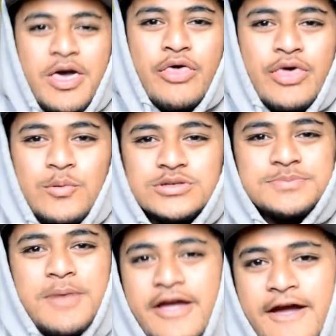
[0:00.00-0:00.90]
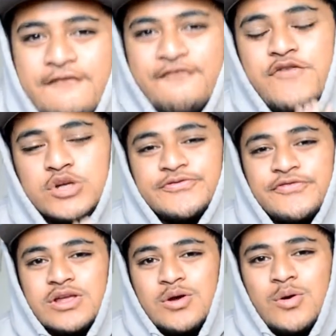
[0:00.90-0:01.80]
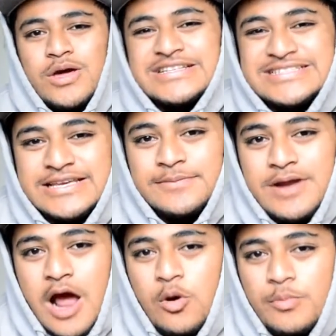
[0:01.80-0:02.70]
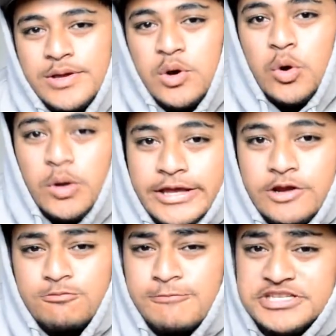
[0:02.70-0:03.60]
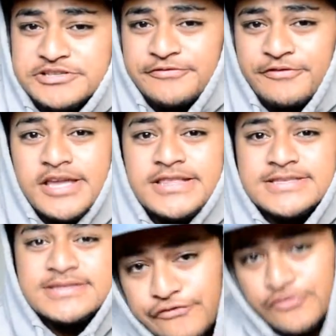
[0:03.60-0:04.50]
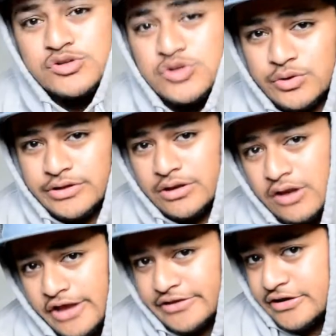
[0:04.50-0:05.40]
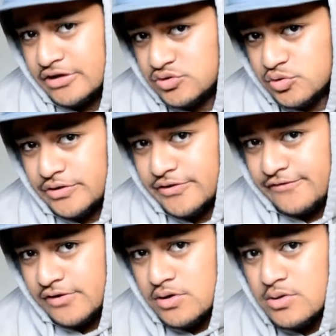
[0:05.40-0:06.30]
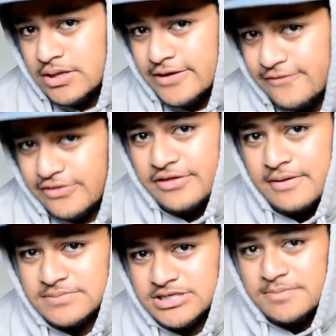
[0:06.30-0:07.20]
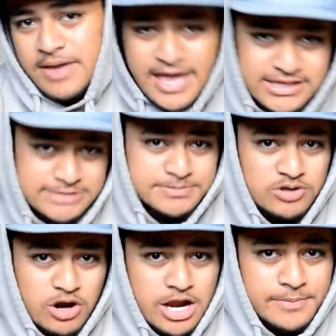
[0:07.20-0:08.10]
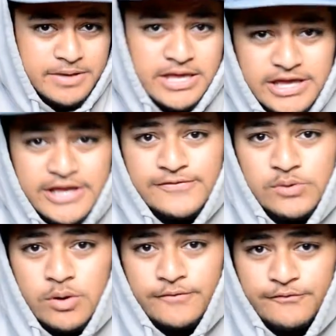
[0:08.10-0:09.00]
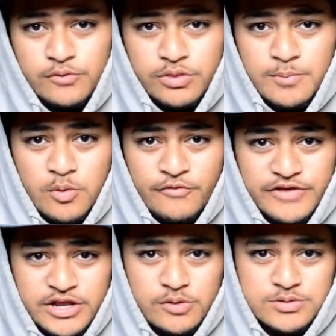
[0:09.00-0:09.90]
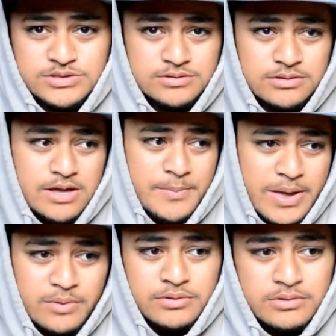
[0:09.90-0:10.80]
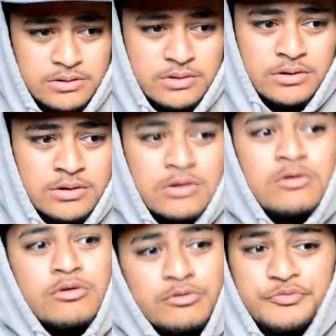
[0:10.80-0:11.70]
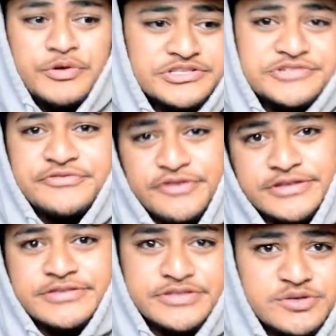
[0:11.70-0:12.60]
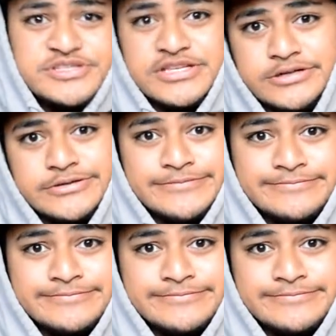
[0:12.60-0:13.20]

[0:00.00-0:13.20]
that was my first video in the segment I'll be calling Ratchet Fights. If you truly liked and enjoyed this video, leave a thumbs up and subscribe if you want further more videos about Ratchet Fights in New Zealand.